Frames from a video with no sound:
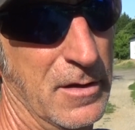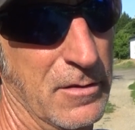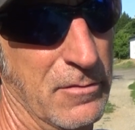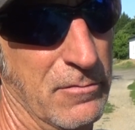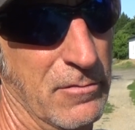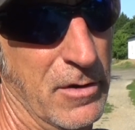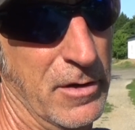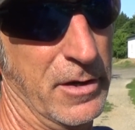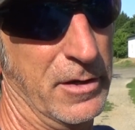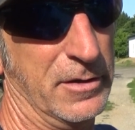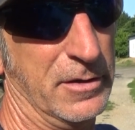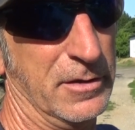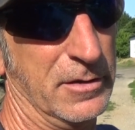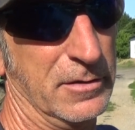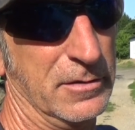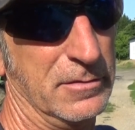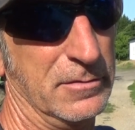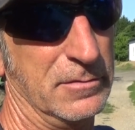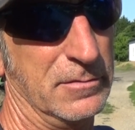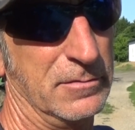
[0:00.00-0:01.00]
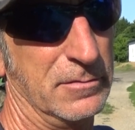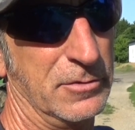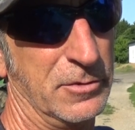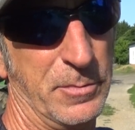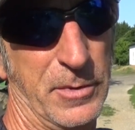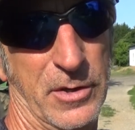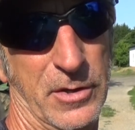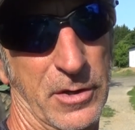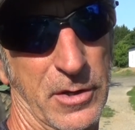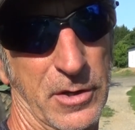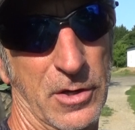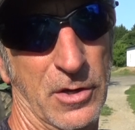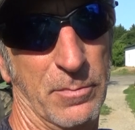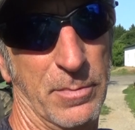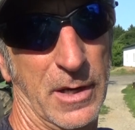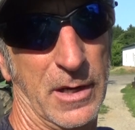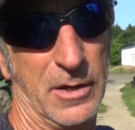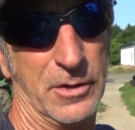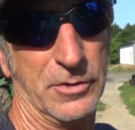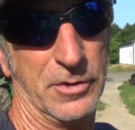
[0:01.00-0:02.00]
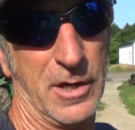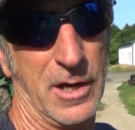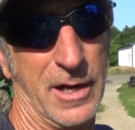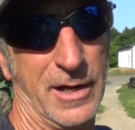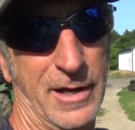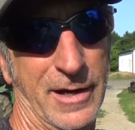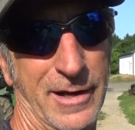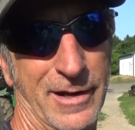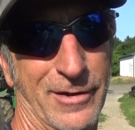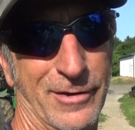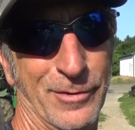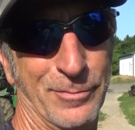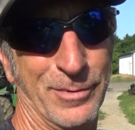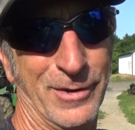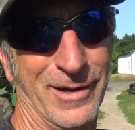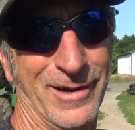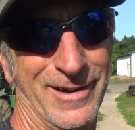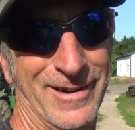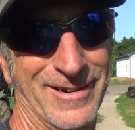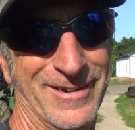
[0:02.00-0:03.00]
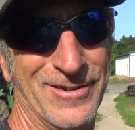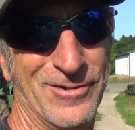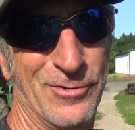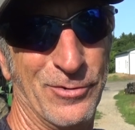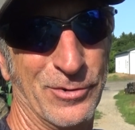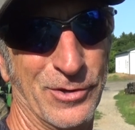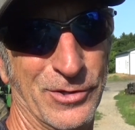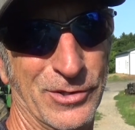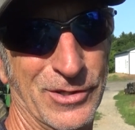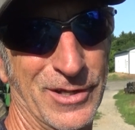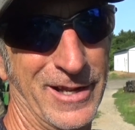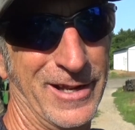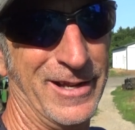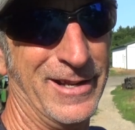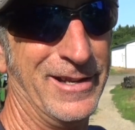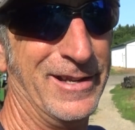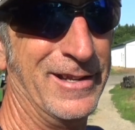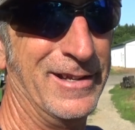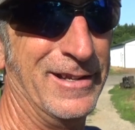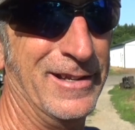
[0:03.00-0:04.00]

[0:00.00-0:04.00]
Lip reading: running the Spirit of Deere Power, trying it out up there on the sled.